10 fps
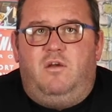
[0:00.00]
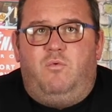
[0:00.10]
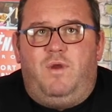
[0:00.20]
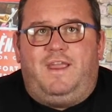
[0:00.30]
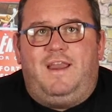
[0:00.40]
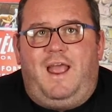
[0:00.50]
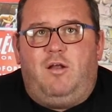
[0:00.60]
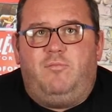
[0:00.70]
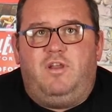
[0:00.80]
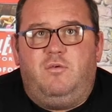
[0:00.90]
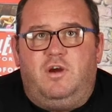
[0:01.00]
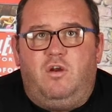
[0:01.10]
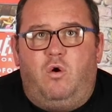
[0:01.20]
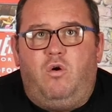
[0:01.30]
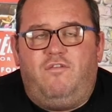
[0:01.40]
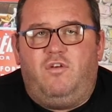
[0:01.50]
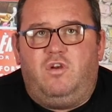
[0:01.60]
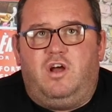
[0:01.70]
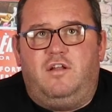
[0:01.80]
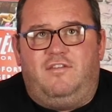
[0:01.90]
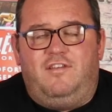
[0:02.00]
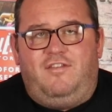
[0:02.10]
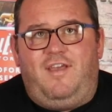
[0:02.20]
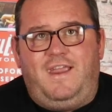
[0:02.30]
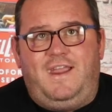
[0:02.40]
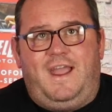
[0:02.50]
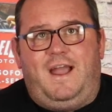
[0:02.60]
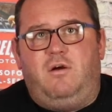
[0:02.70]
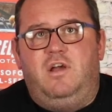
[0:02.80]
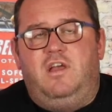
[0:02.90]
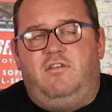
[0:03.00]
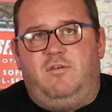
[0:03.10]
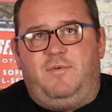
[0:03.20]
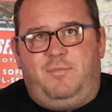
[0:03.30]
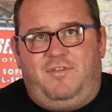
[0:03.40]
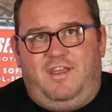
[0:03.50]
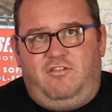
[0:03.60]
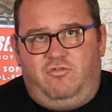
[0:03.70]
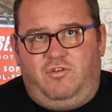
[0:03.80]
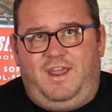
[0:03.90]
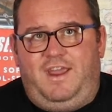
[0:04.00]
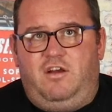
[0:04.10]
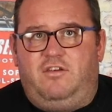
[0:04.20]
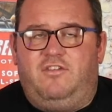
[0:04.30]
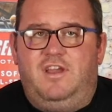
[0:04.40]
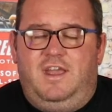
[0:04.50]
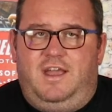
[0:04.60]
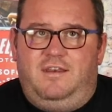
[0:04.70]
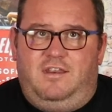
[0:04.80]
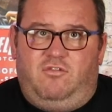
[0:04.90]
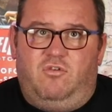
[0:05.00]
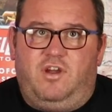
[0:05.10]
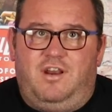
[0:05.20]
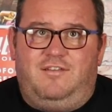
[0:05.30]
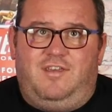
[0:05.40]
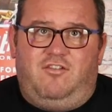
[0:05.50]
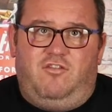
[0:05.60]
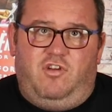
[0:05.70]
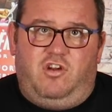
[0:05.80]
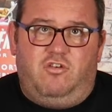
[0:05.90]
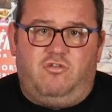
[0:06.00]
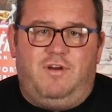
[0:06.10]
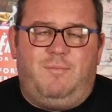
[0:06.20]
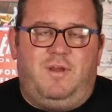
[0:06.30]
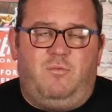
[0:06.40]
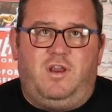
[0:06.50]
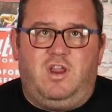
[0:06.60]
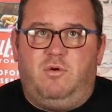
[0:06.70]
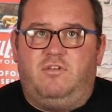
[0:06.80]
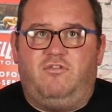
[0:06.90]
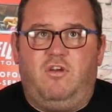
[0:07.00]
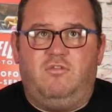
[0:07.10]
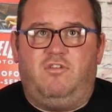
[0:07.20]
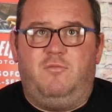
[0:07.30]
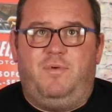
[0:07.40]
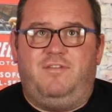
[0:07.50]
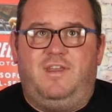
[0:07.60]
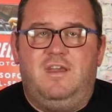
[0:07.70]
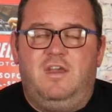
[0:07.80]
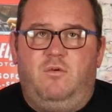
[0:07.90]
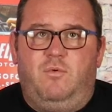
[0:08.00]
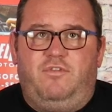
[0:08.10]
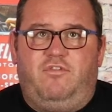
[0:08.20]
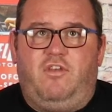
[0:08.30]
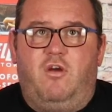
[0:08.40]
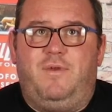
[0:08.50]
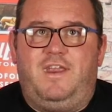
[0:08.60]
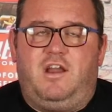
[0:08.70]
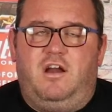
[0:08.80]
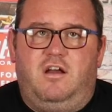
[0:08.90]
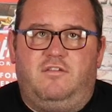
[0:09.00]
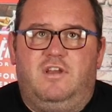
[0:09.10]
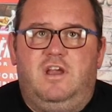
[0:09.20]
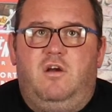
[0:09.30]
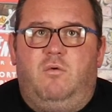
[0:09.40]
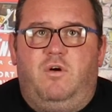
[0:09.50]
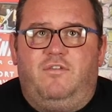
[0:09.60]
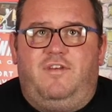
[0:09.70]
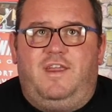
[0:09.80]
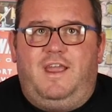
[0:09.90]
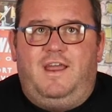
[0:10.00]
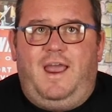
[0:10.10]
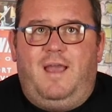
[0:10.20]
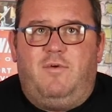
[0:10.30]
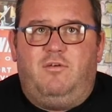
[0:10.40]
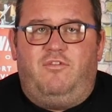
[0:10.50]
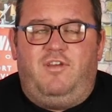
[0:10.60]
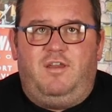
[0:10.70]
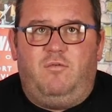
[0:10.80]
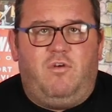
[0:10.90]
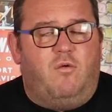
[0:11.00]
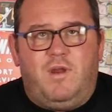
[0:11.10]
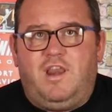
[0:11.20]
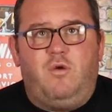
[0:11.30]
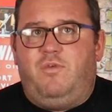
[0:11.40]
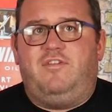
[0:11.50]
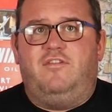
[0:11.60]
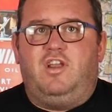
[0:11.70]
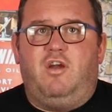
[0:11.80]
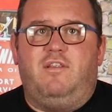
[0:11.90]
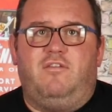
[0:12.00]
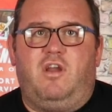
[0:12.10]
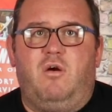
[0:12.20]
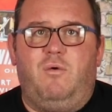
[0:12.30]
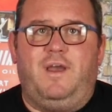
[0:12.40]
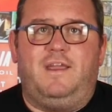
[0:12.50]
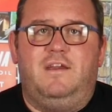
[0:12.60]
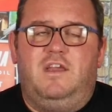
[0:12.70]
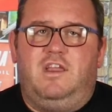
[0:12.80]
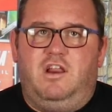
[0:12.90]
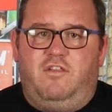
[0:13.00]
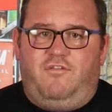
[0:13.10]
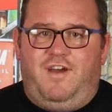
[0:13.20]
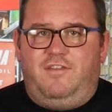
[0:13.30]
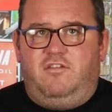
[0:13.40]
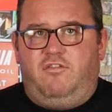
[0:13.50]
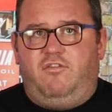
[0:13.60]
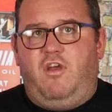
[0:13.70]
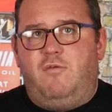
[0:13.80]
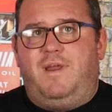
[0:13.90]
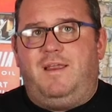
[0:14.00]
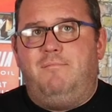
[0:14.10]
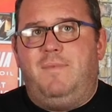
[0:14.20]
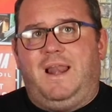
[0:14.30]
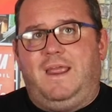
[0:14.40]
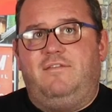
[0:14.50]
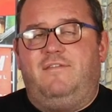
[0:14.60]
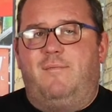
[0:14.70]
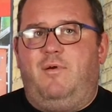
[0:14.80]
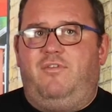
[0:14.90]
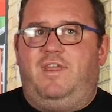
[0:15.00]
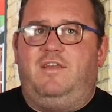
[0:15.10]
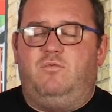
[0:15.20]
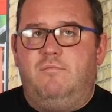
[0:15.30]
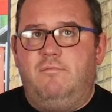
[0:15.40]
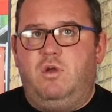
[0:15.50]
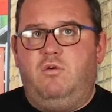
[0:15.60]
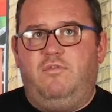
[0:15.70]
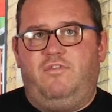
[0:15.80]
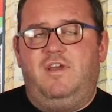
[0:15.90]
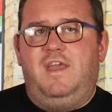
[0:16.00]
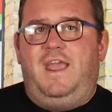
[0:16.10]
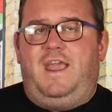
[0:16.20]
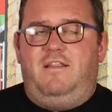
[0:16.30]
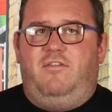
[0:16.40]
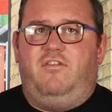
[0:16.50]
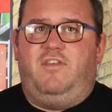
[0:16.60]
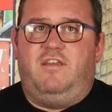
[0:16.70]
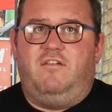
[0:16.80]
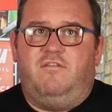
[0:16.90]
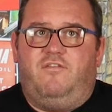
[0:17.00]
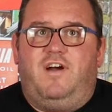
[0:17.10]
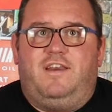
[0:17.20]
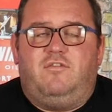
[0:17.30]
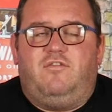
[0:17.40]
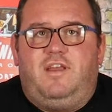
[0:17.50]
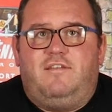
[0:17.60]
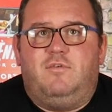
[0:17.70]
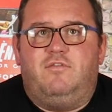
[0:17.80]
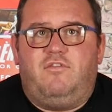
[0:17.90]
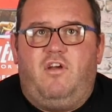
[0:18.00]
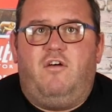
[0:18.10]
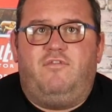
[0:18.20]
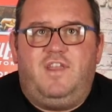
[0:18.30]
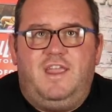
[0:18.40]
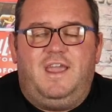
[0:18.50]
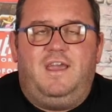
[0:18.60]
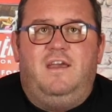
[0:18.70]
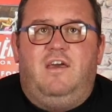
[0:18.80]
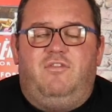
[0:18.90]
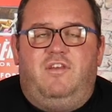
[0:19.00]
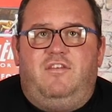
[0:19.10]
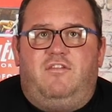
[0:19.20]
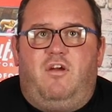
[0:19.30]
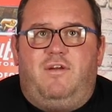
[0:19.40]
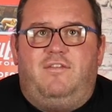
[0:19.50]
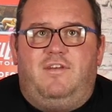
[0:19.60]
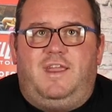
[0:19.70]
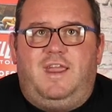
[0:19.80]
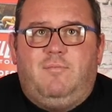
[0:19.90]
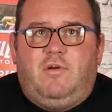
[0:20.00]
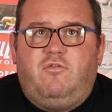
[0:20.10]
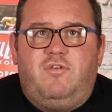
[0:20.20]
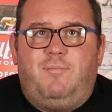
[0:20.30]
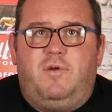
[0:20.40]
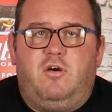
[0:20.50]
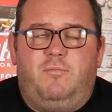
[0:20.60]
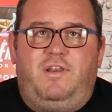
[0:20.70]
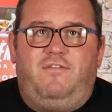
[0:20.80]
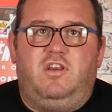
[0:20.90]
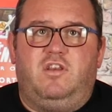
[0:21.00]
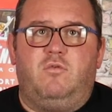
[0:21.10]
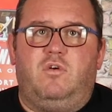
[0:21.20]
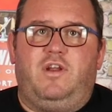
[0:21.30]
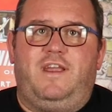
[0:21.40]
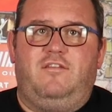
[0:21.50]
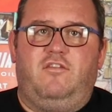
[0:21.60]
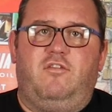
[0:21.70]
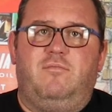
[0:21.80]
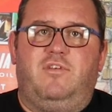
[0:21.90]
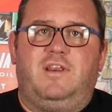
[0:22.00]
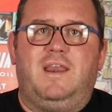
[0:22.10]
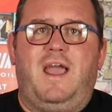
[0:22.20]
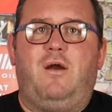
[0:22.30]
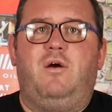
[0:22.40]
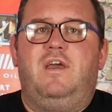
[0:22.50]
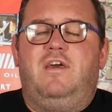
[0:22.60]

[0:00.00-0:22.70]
we can help you an awful lot to take out some of the potential chaos and disorganization that can creep in when you are so busy with so many cars wanting an MOT. And we know this isn't going to go away. You know, the fact that so many millions of MOTs were moved into the final 6 months of the year, this is going to keep creeping up. But if you don't look into something now,